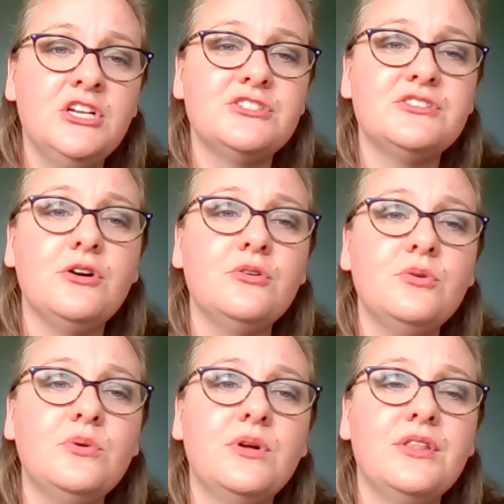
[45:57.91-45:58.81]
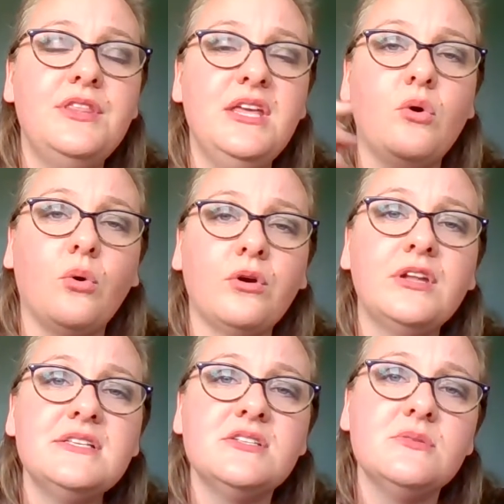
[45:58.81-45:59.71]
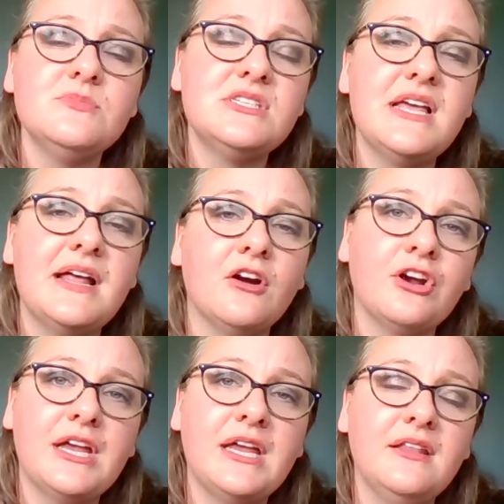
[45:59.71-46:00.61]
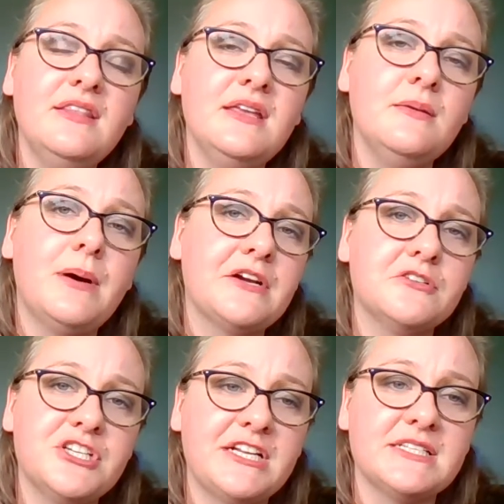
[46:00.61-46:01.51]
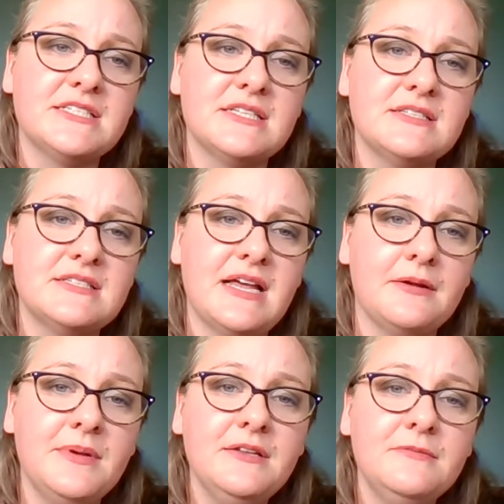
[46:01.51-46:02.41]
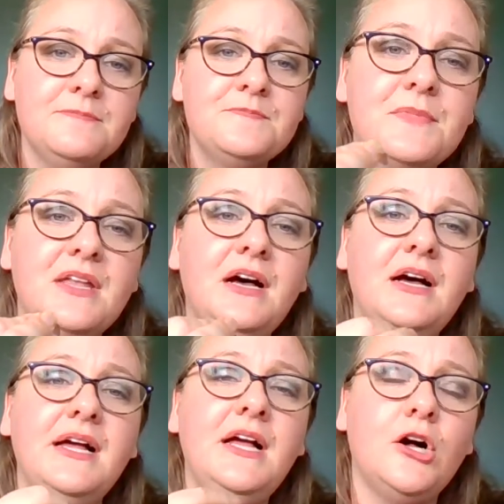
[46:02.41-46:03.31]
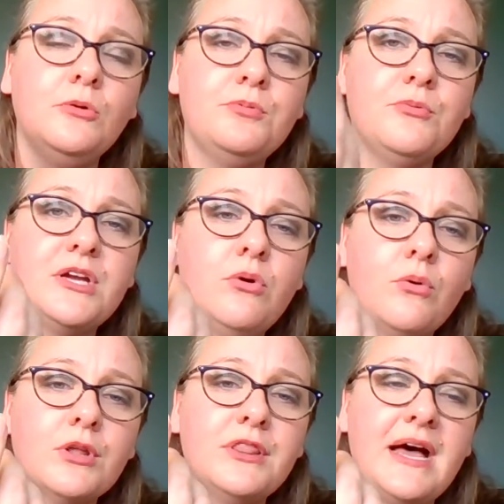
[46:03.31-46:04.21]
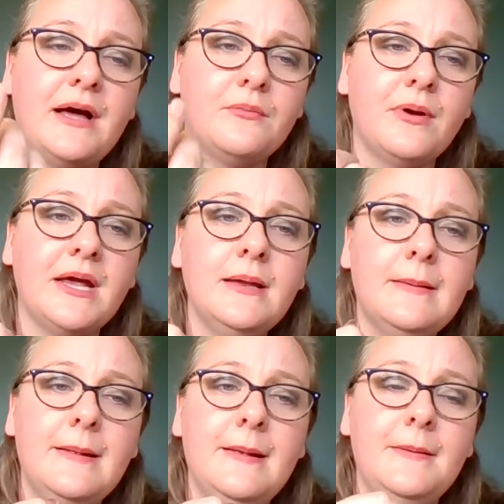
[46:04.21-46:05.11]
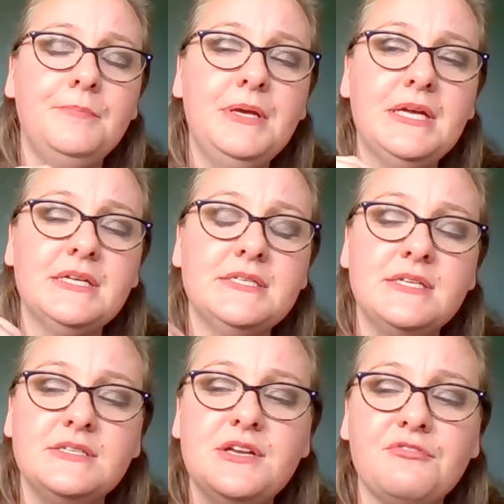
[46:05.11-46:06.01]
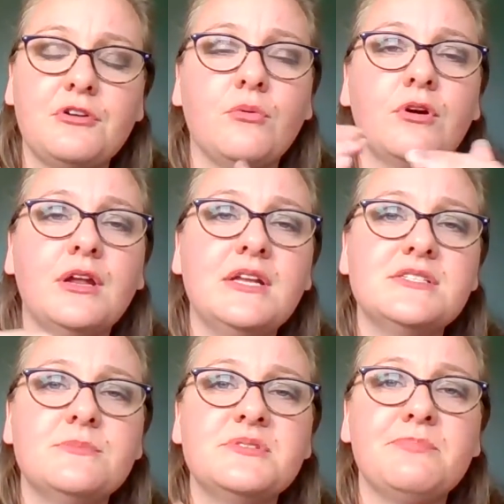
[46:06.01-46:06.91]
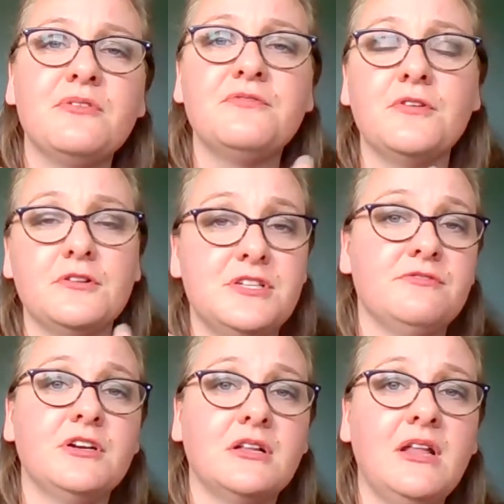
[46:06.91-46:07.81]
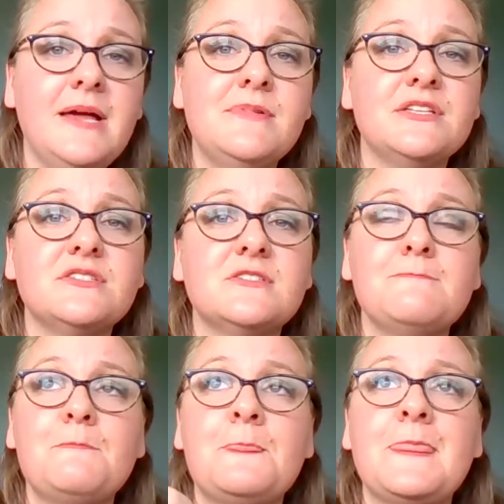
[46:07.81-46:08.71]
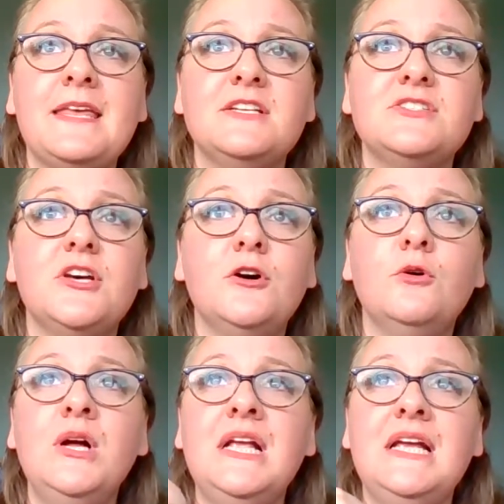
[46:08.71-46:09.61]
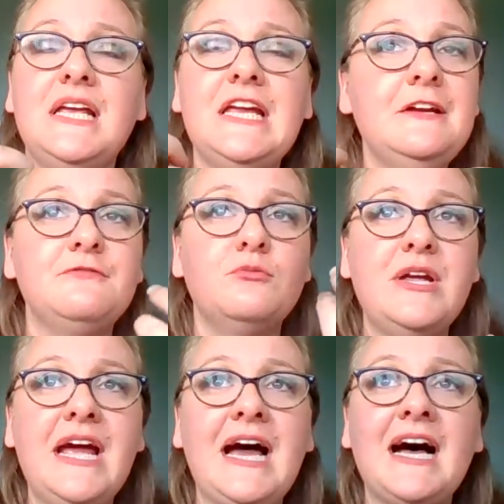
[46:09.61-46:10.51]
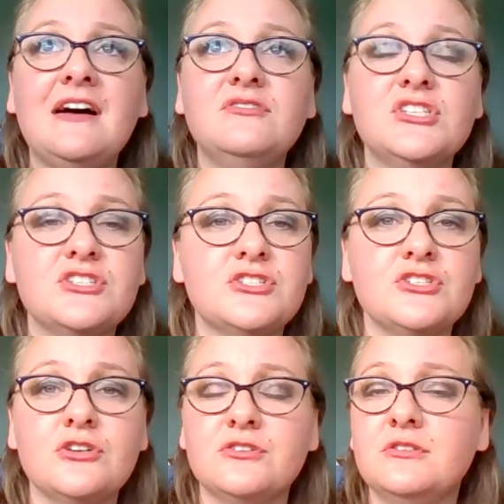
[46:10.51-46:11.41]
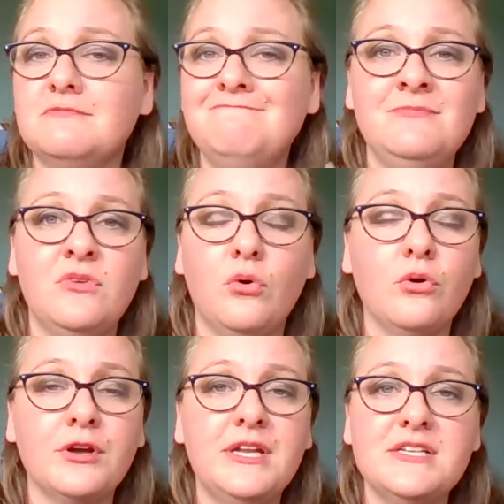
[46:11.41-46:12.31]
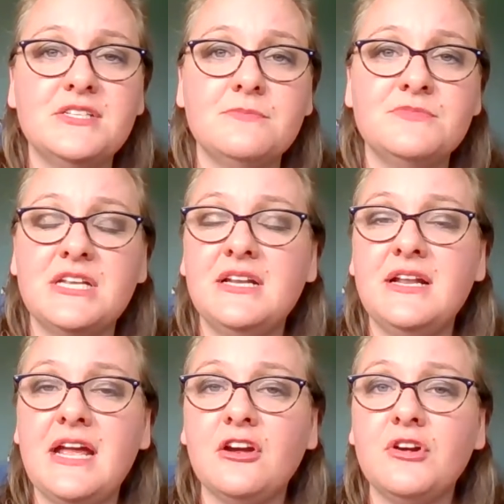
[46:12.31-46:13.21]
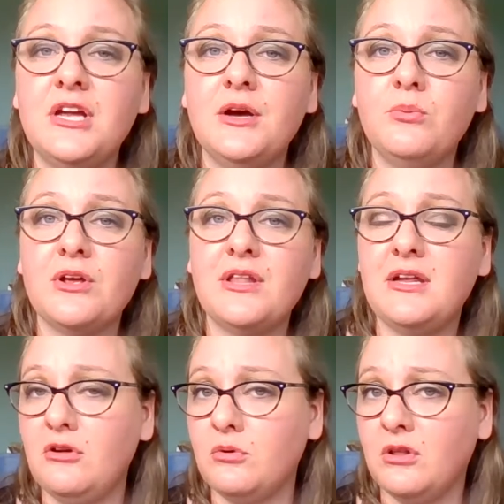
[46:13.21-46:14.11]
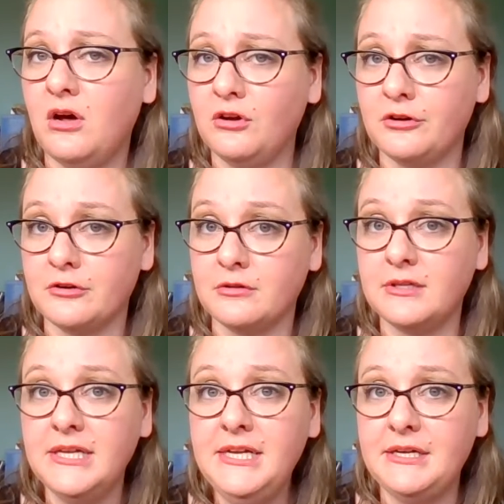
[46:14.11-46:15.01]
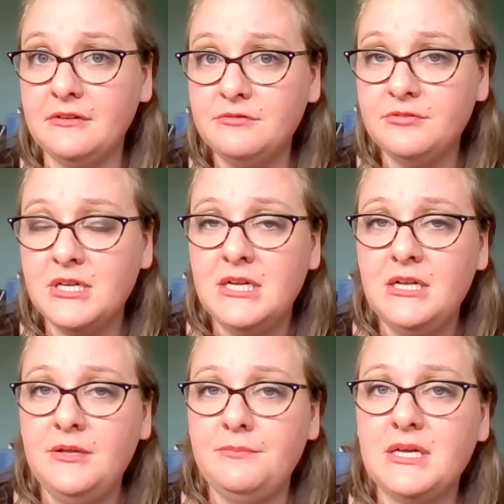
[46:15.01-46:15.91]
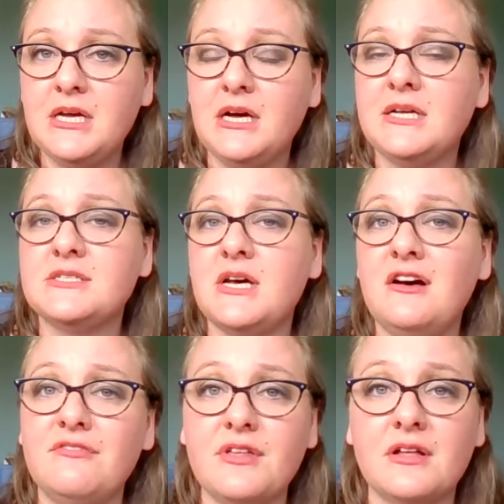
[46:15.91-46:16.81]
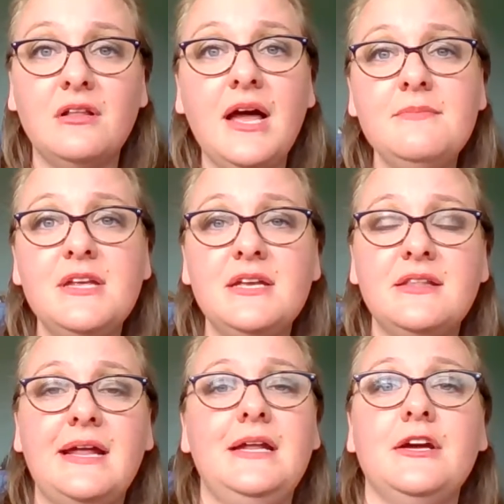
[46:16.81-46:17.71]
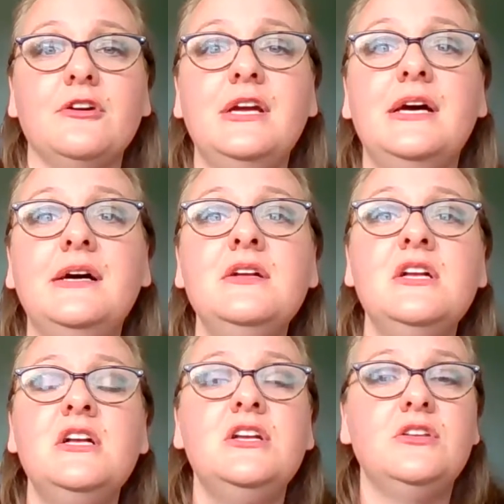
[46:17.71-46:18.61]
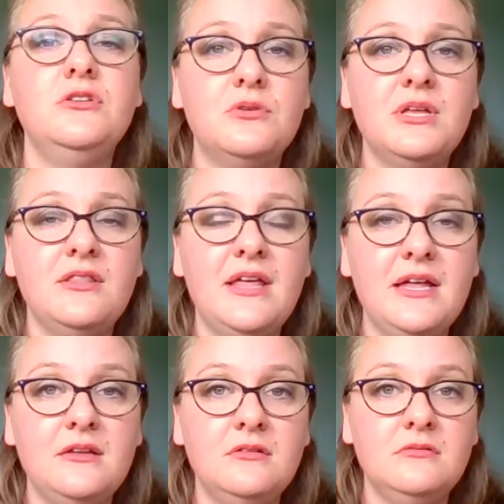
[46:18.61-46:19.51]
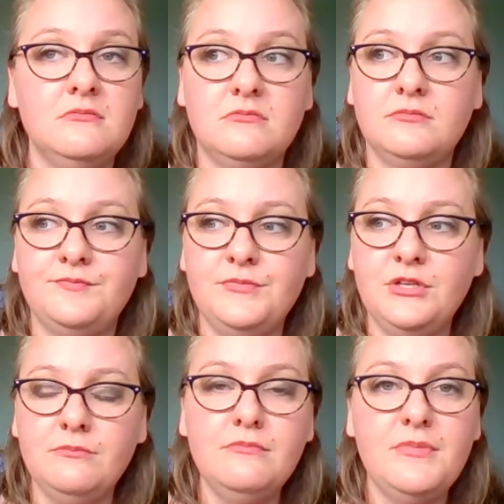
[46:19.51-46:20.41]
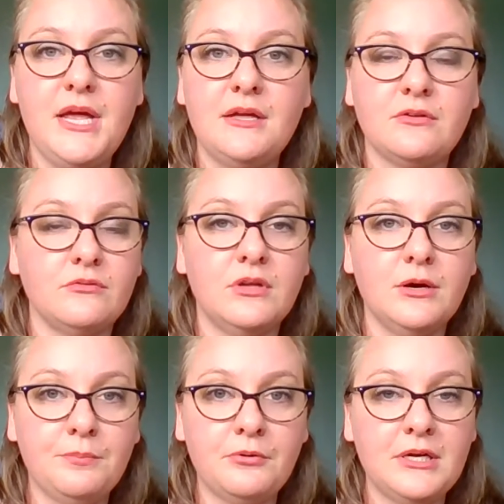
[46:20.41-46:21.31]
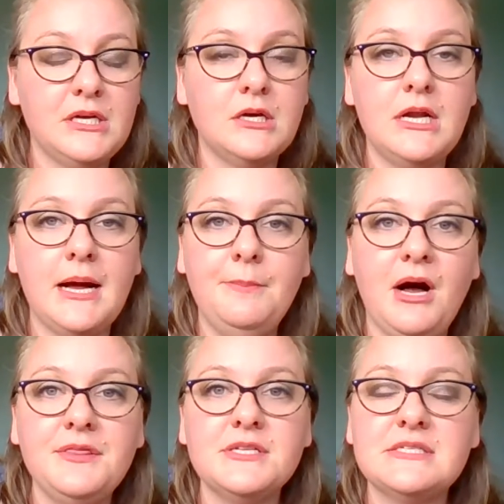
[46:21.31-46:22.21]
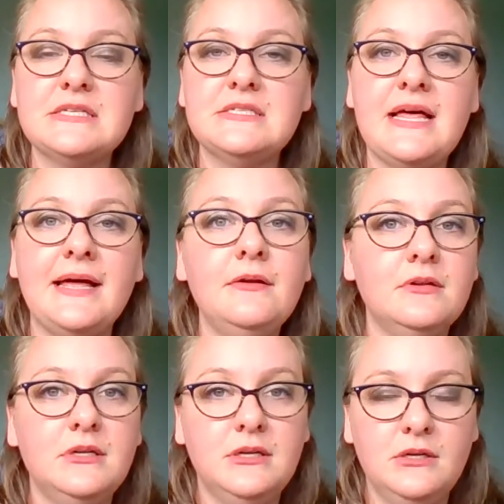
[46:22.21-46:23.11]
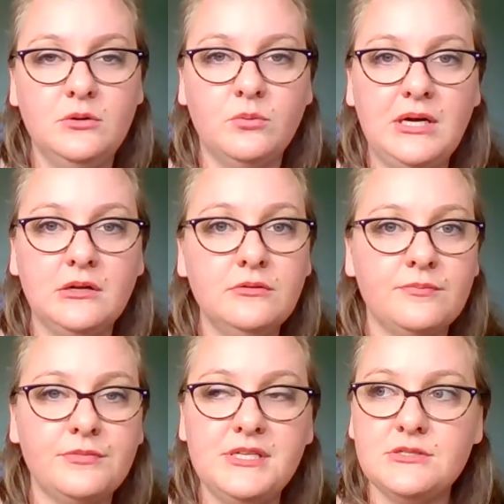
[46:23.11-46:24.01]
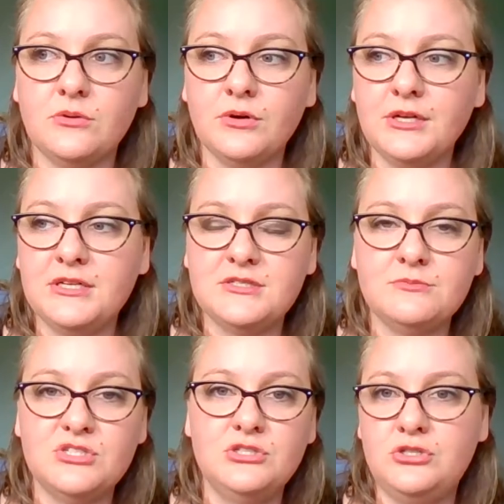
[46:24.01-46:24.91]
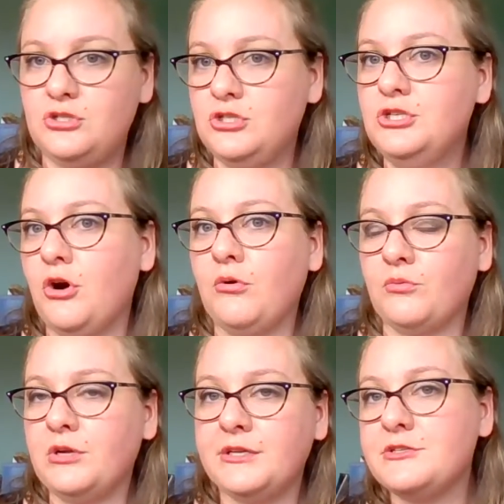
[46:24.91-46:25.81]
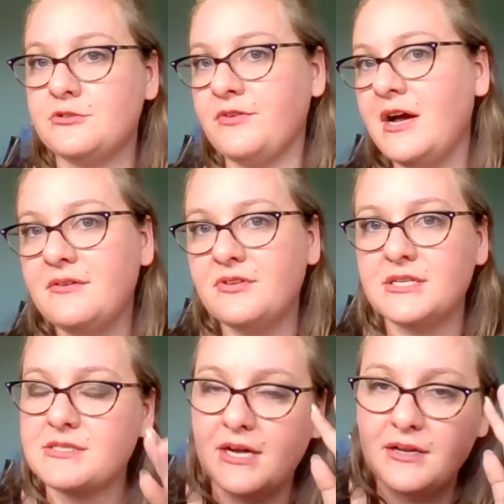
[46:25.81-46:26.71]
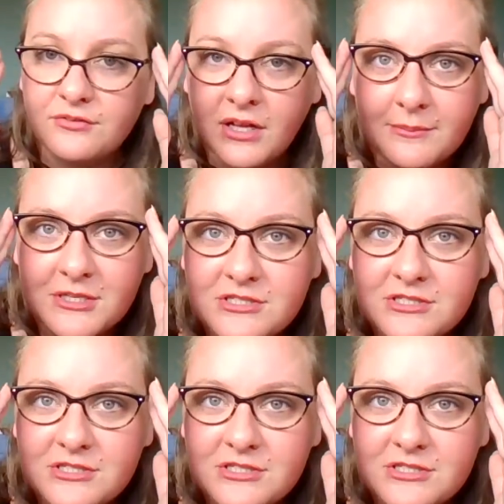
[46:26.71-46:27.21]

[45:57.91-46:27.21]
So the organisms that are in the biogenous sediment help record that, right? Because different organisms prefer different climates. So if we have certain organisms in an area where they no longer live because of the climate in that area, you can then make a pretty good hypothesis that, well, these organisms don't really survive in this kind of climate.